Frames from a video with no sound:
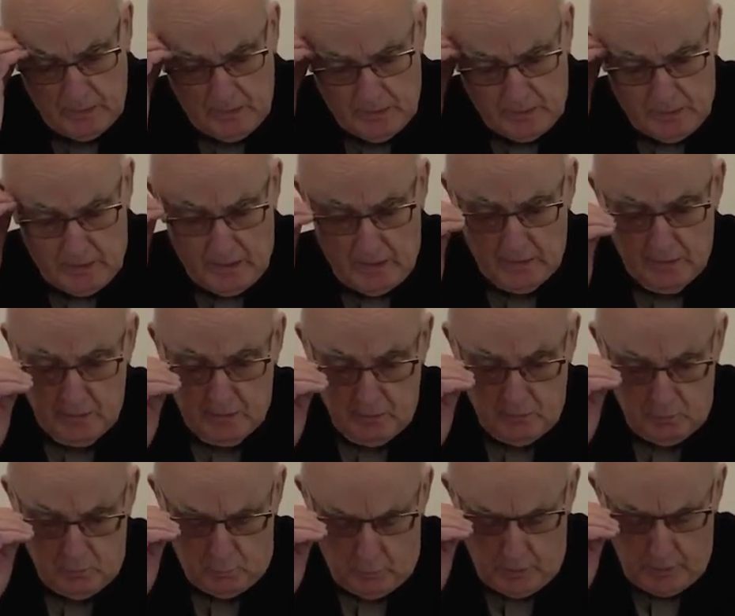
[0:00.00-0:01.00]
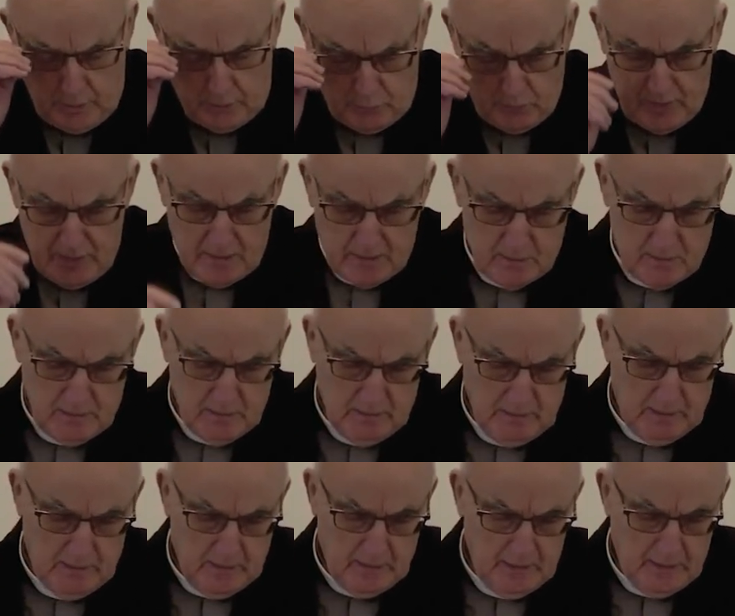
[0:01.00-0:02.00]
And we read
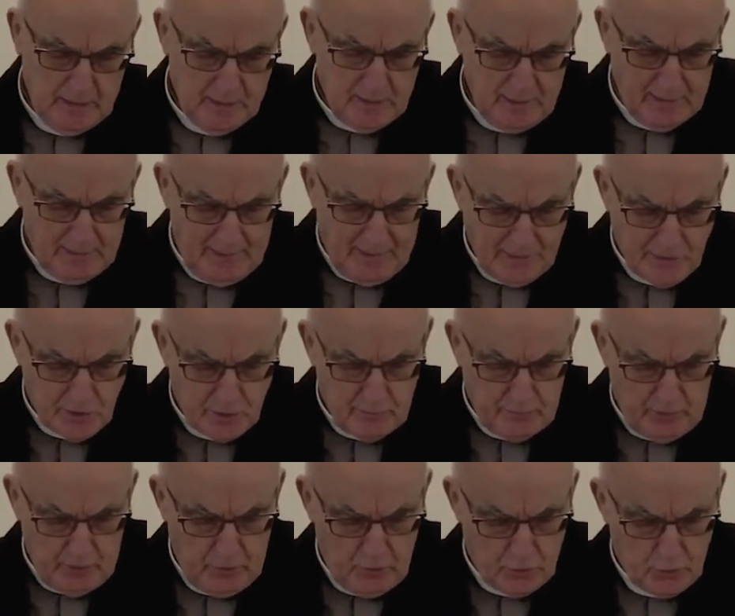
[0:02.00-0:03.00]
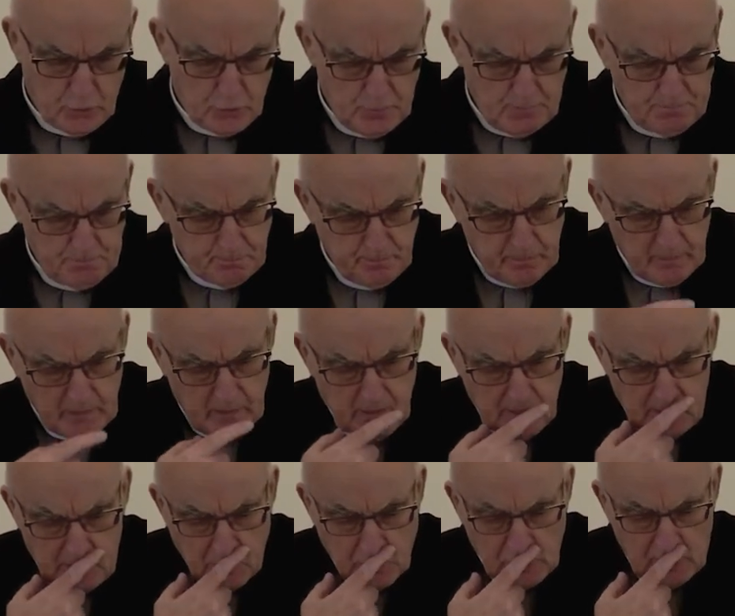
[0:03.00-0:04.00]
in the last verse,
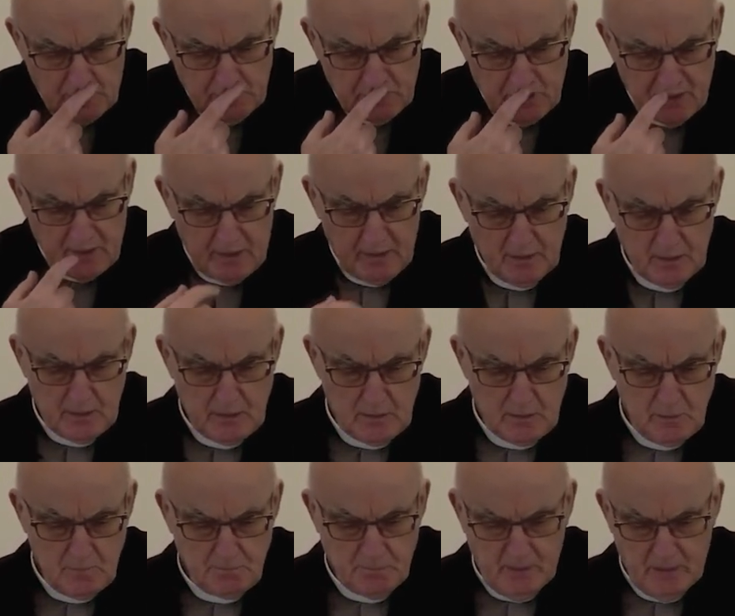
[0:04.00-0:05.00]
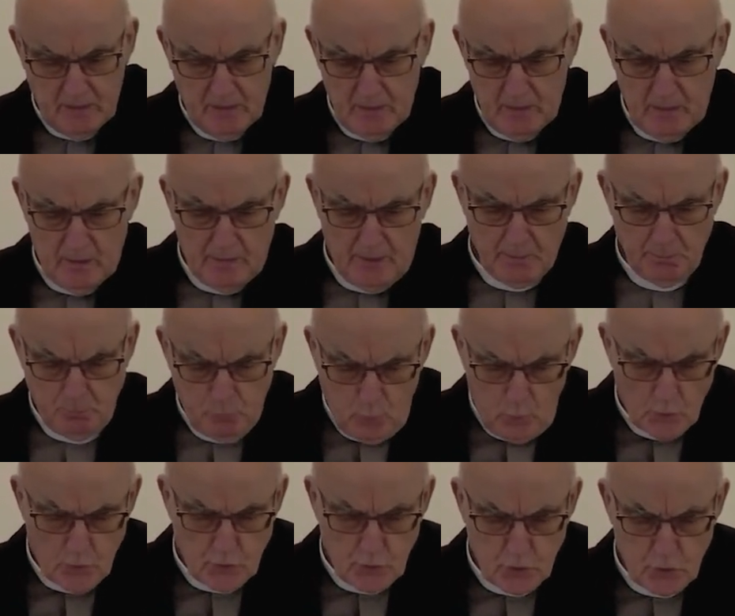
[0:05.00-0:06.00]
in chapter 19, that
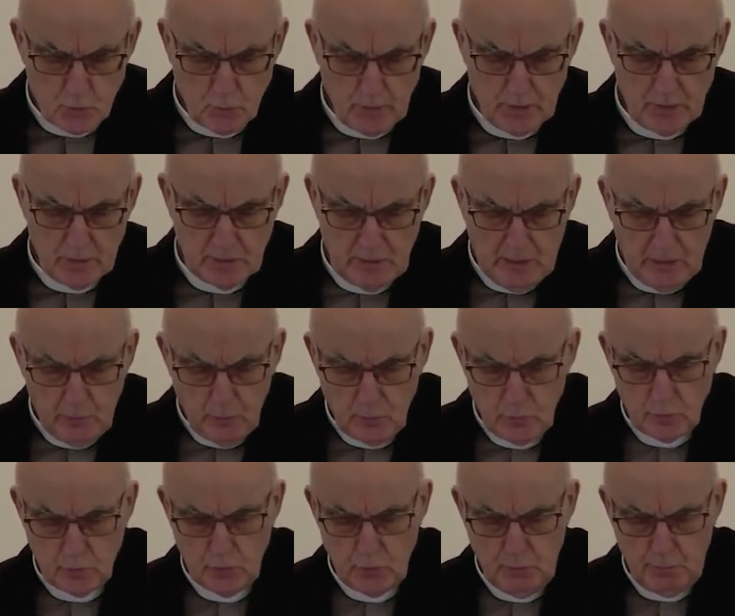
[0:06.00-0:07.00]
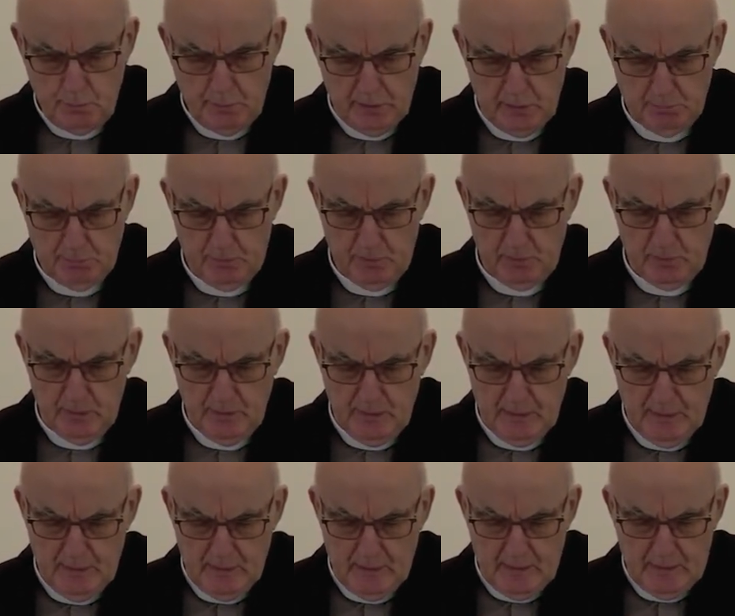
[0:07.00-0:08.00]
Moses went down to the people
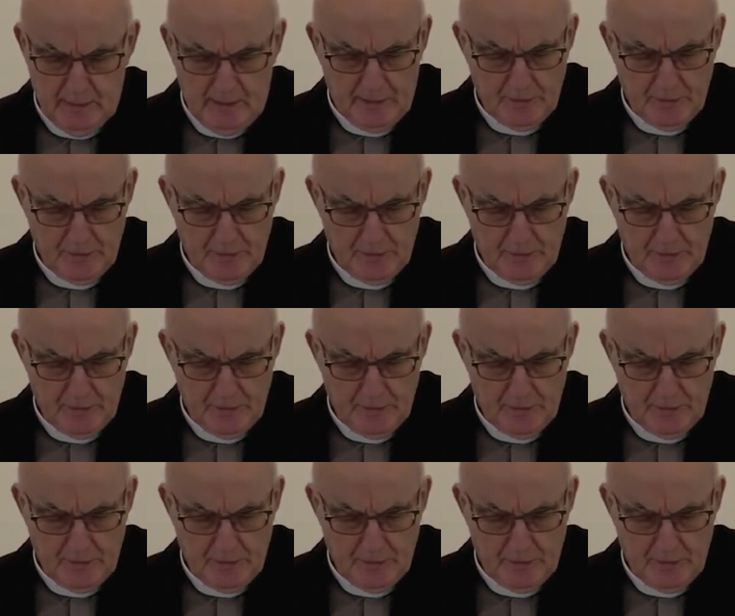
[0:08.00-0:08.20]
and